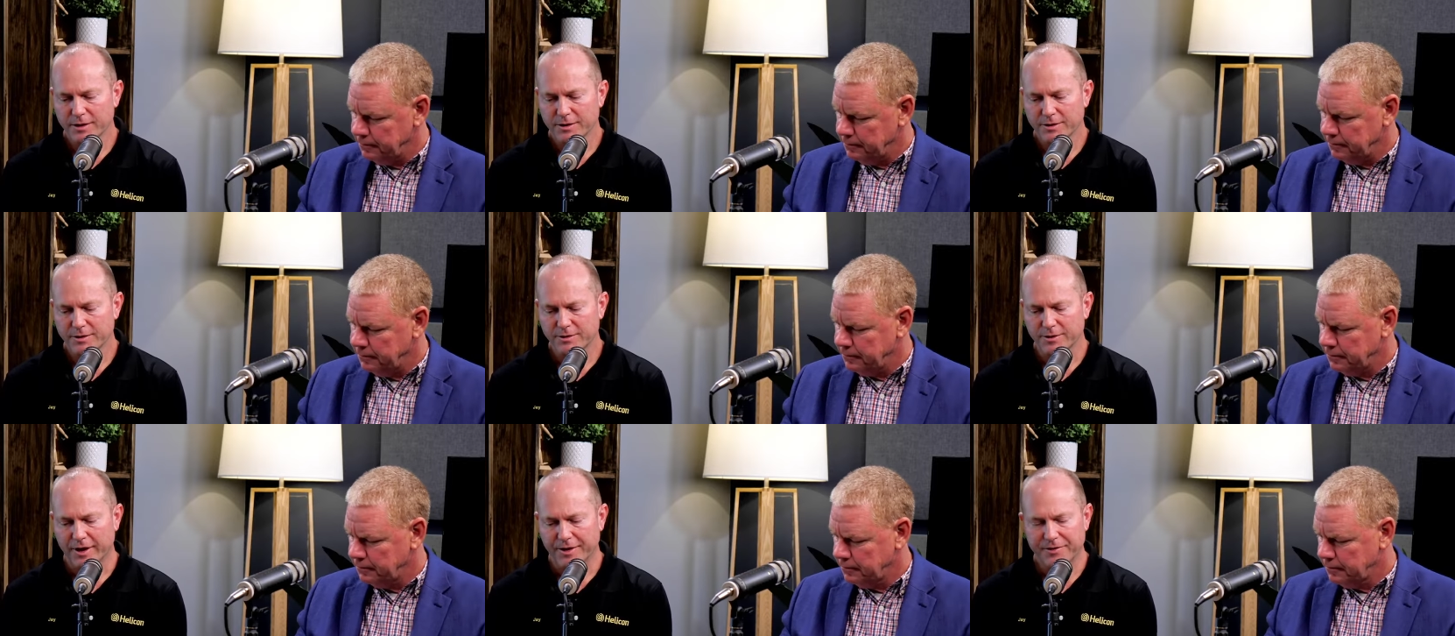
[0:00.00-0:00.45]

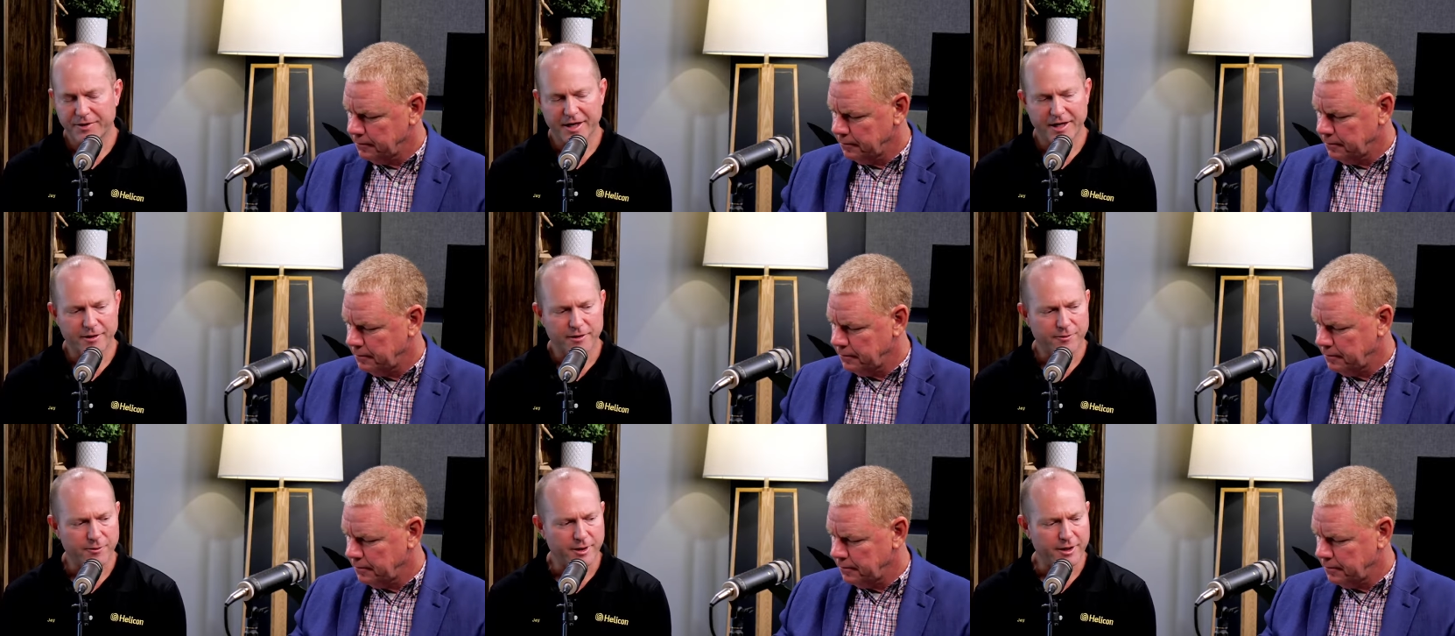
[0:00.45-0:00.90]
Speaker 1: so I
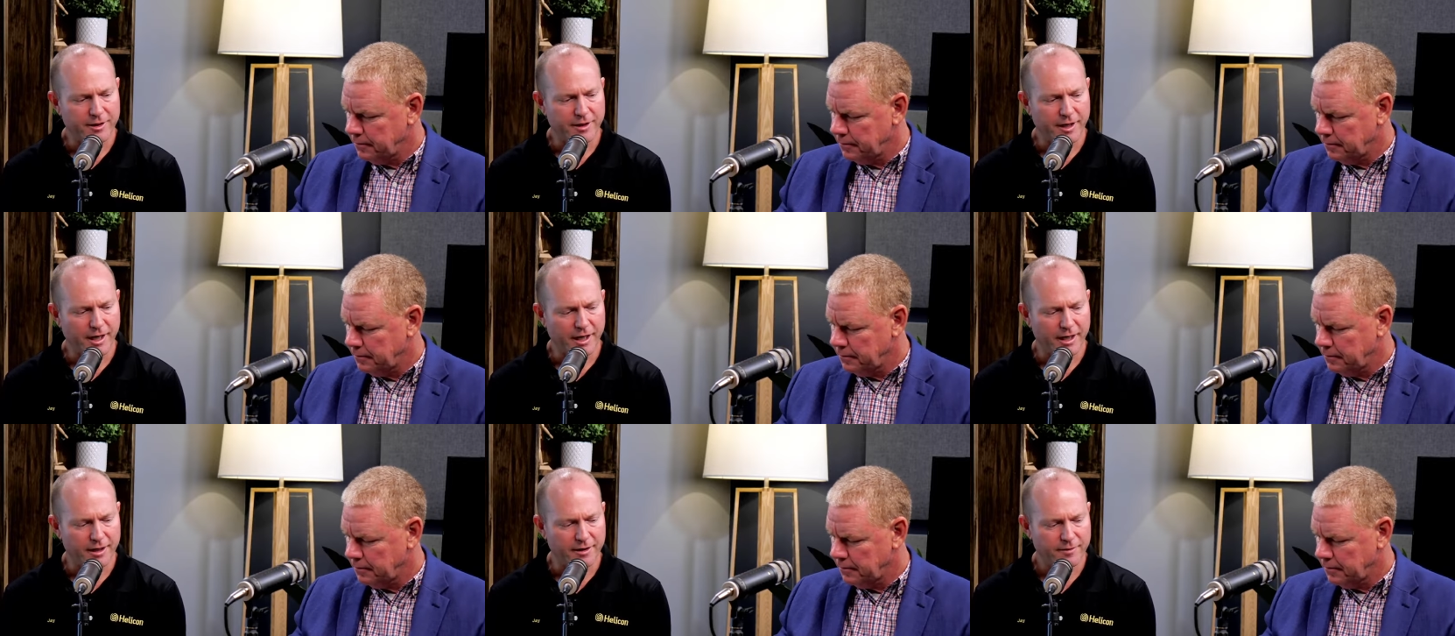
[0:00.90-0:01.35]
think when
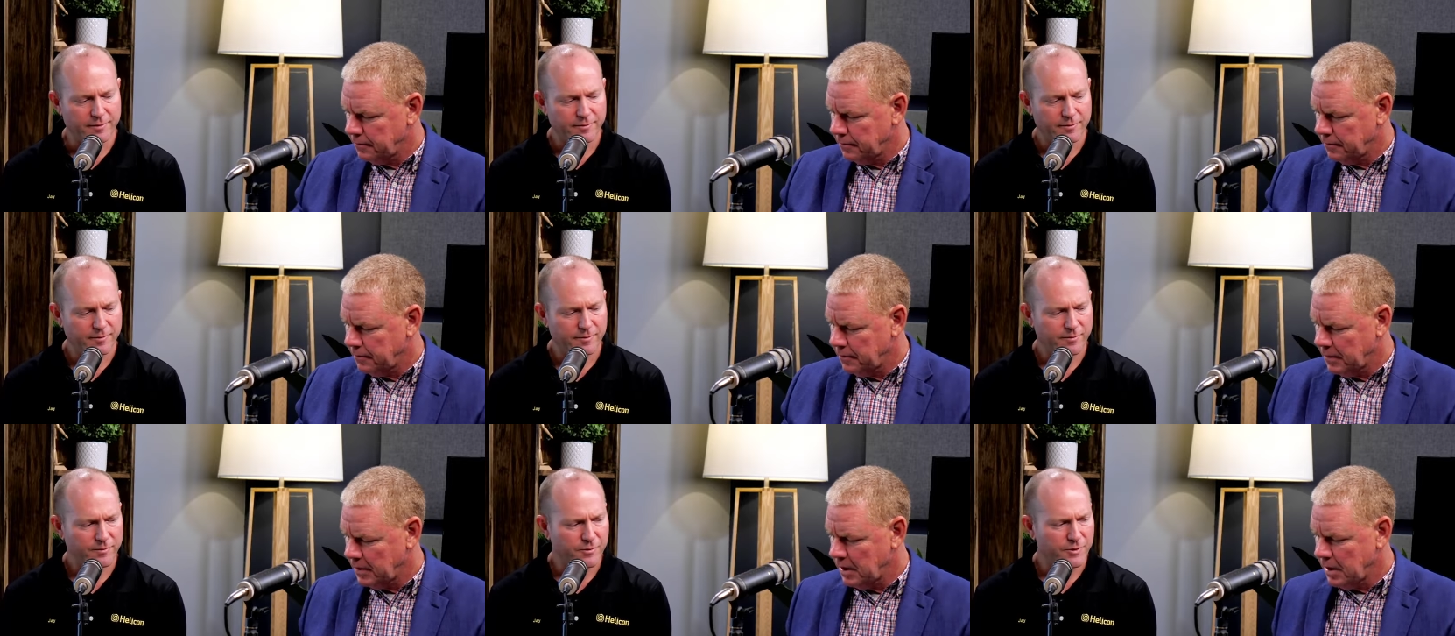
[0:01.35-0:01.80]
uh,
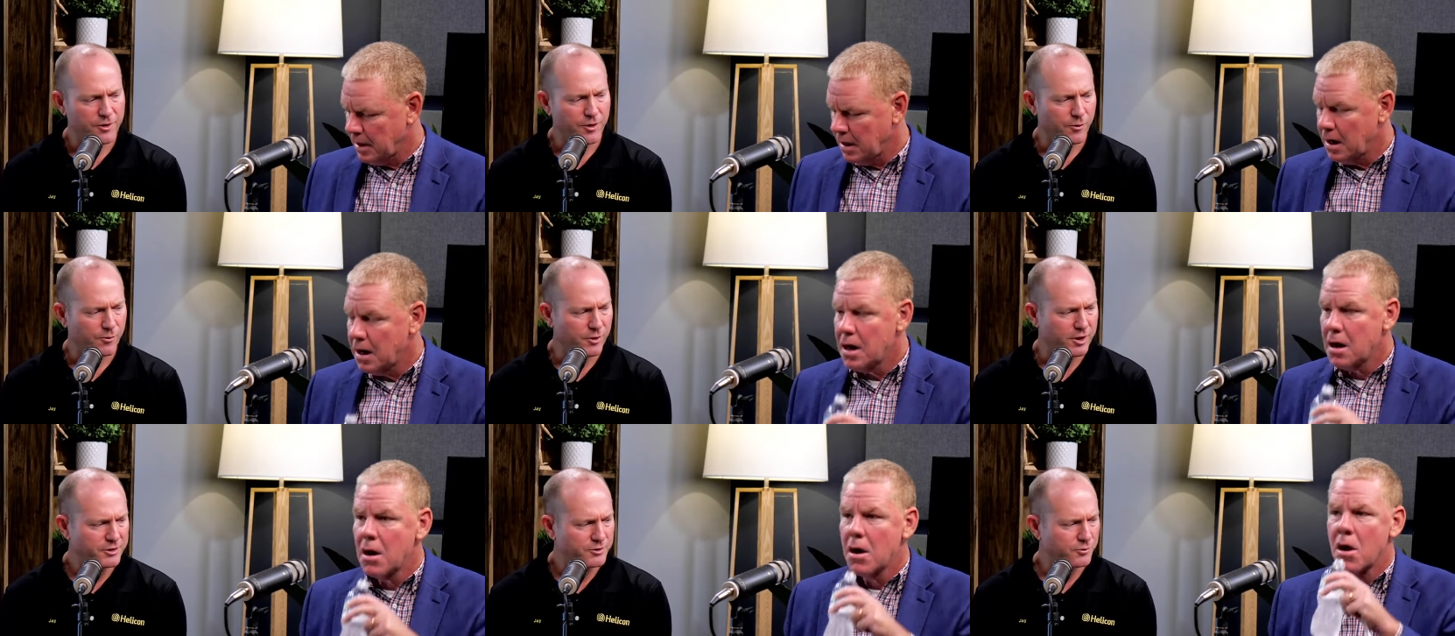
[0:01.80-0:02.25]
you know,
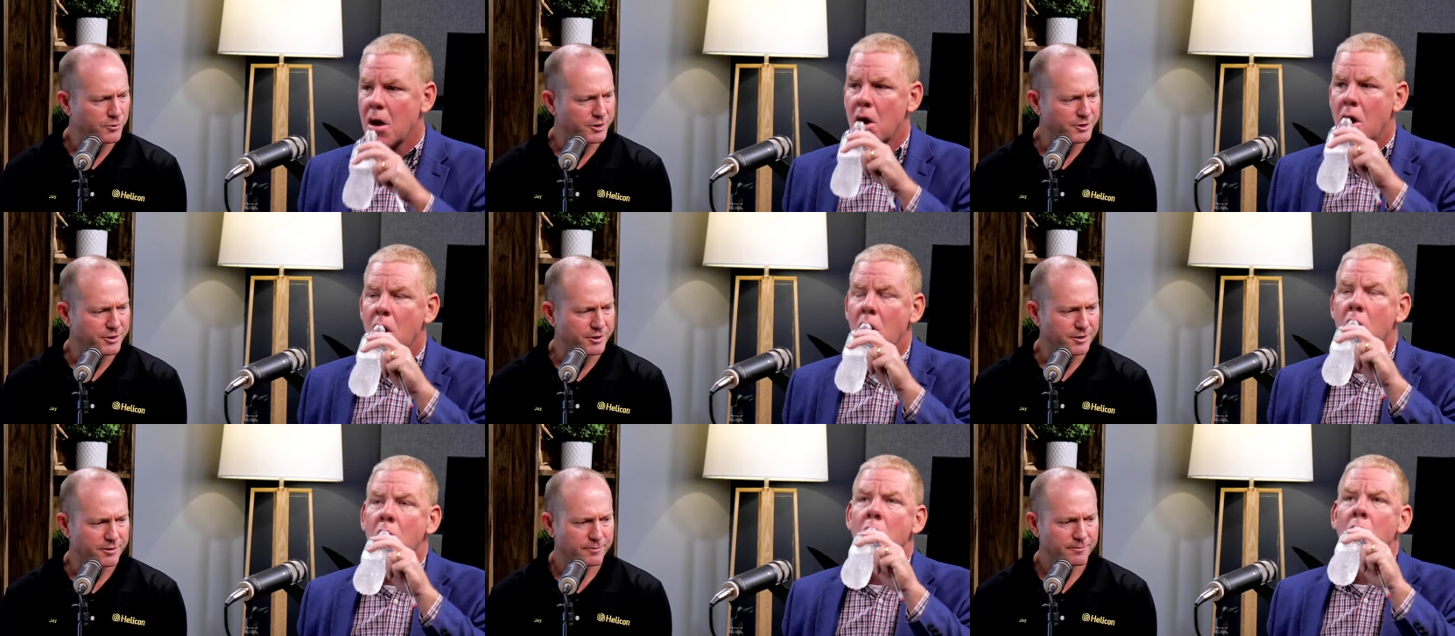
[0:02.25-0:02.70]
Rich, when
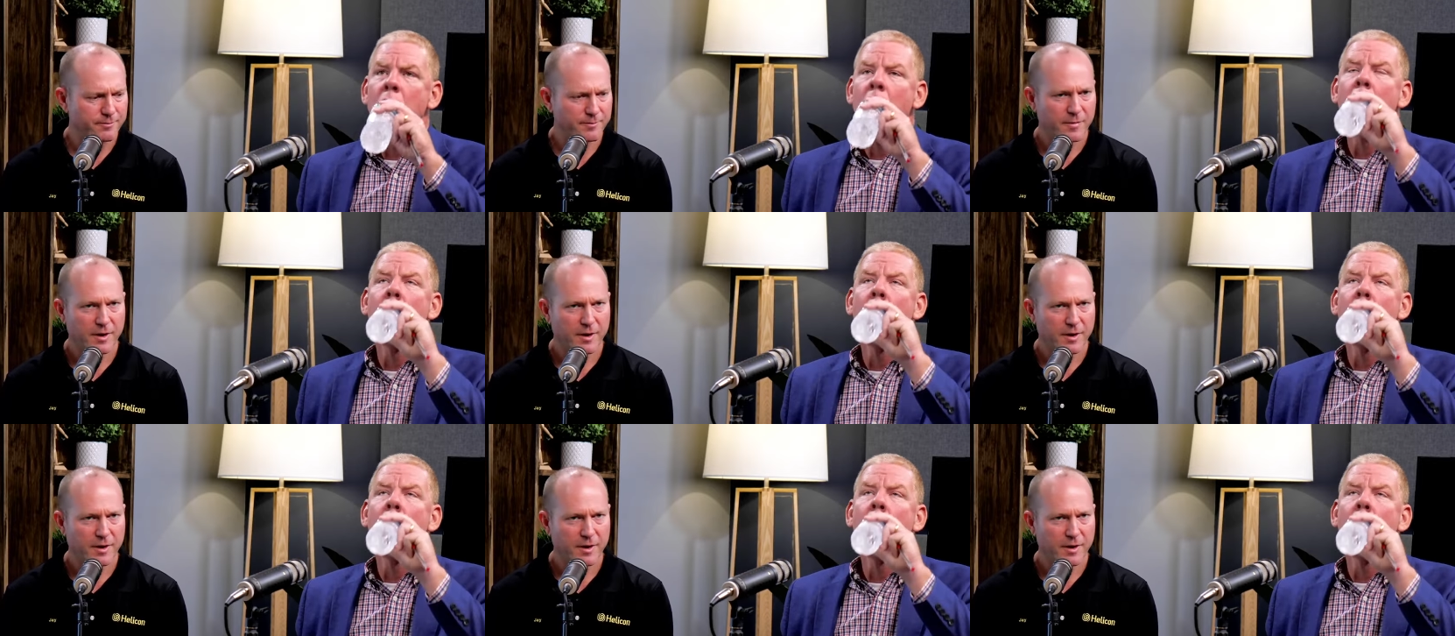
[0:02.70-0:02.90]
you're